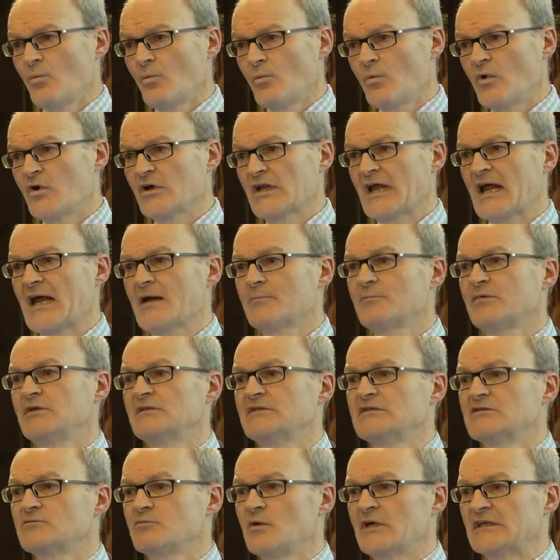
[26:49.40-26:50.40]
what
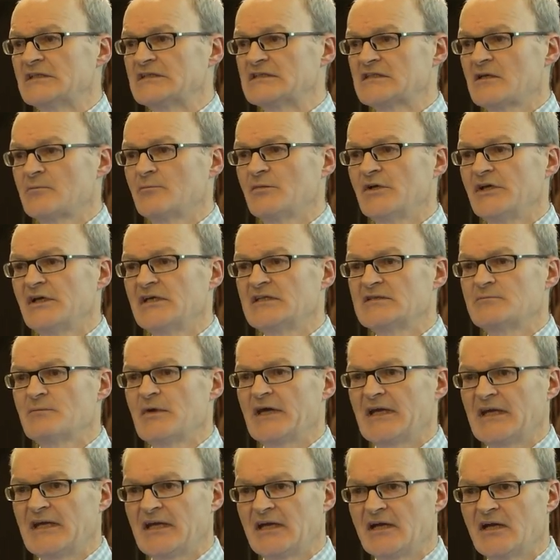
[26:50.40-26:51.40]
happens when somebody is
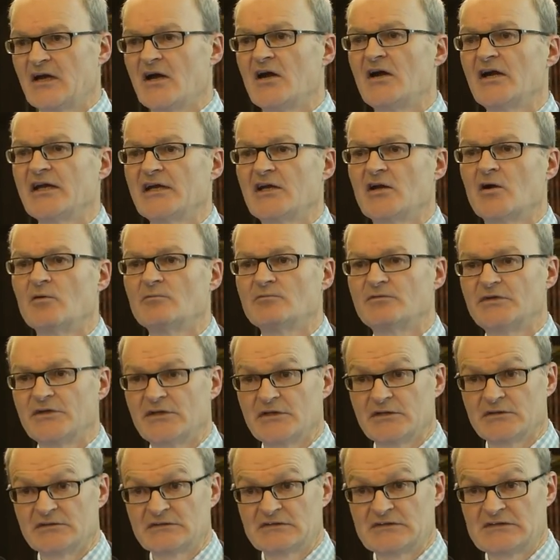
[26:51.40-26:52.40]
making a high
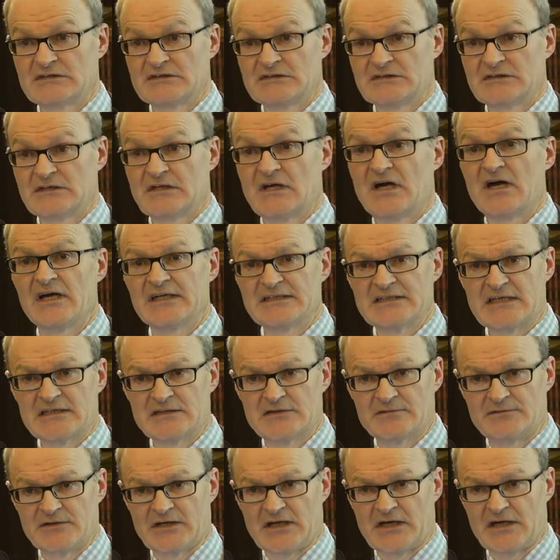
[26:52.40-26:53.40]
confidence
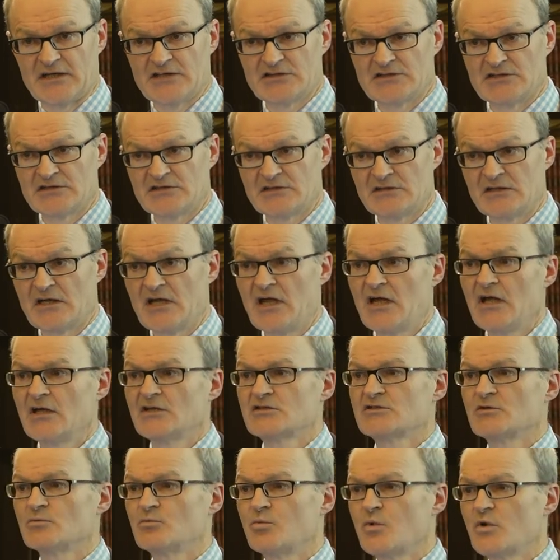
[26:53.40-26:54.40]
identification.
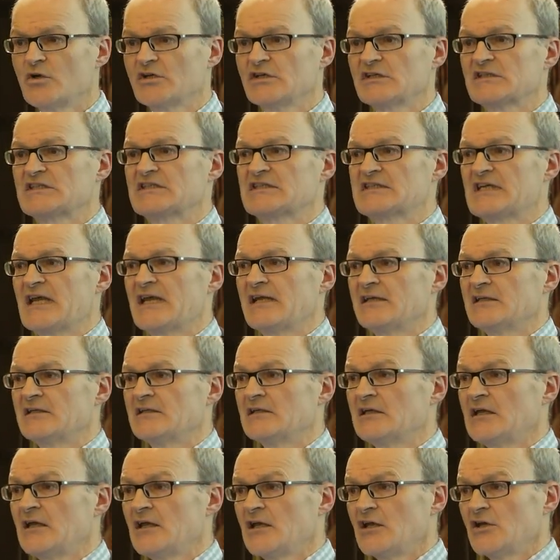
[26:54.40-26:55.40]
To what extent
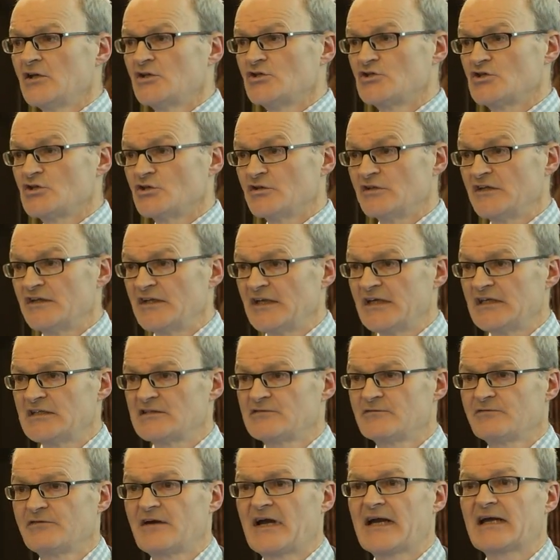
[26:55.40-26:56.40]
should
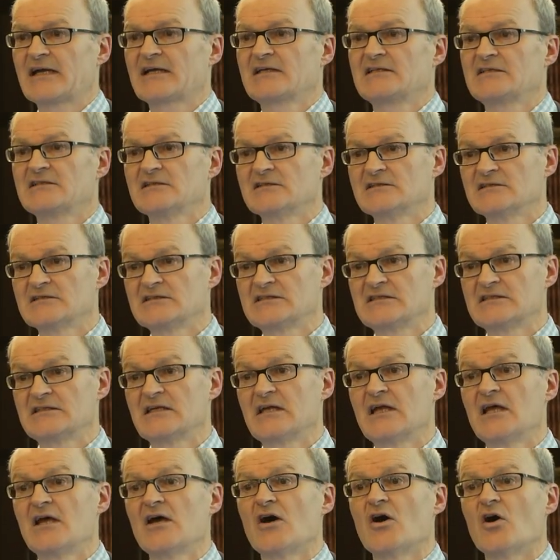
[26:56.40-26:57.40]
these factors
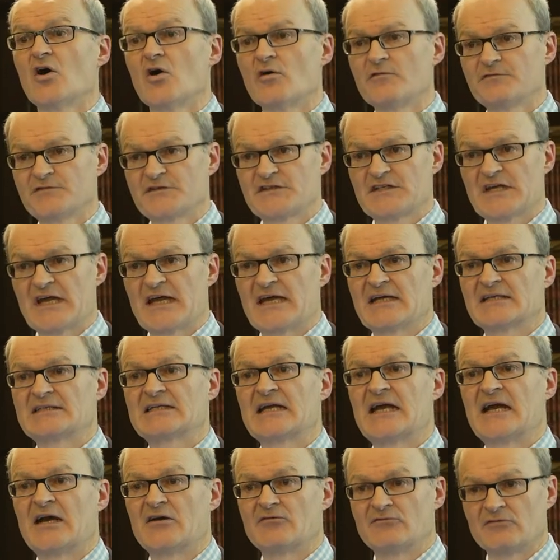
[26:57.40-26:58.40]
offset
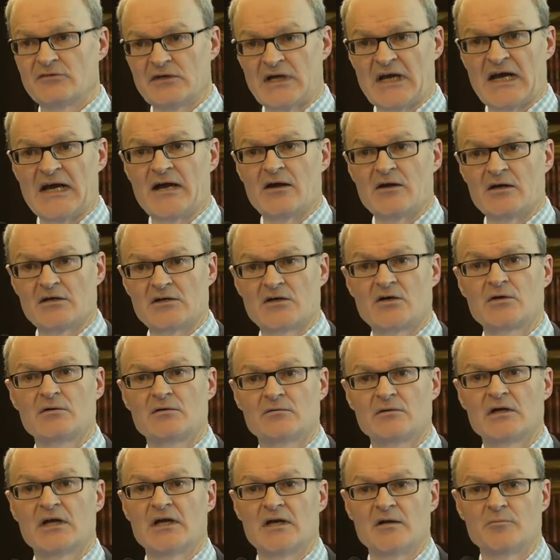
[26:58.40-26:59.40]
our
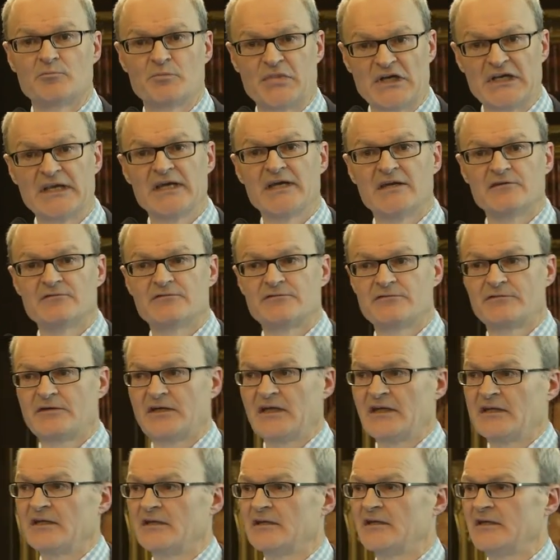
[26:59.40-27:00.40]
belief
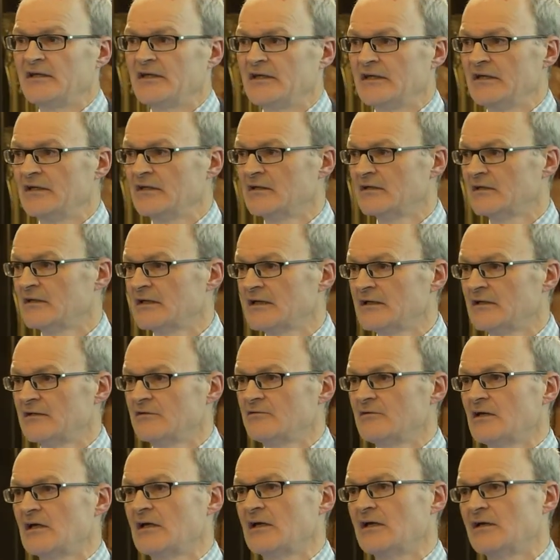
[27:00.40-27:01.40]
in the
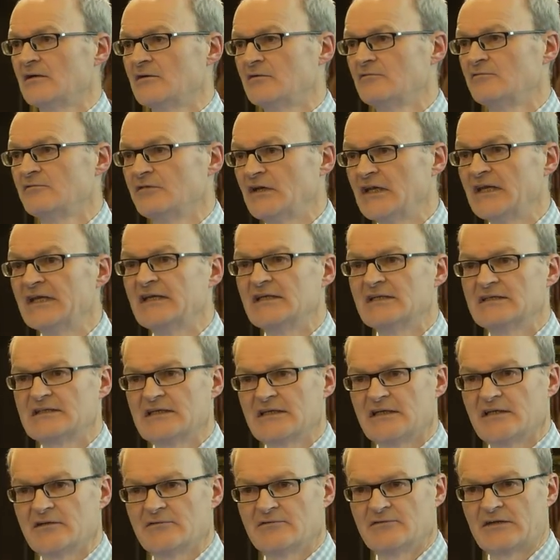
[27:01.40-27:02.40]

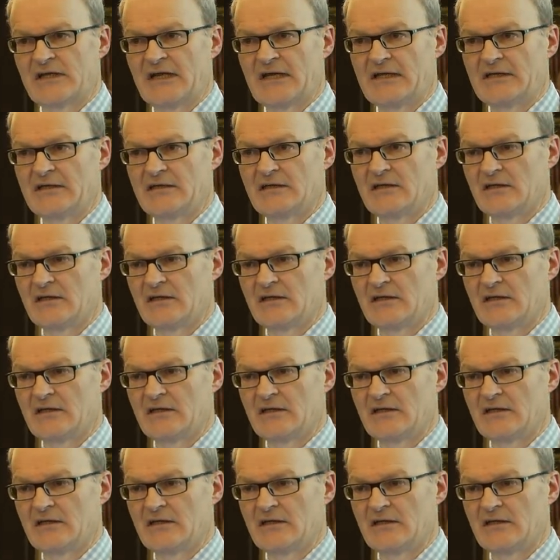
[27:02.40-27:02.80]
validity of that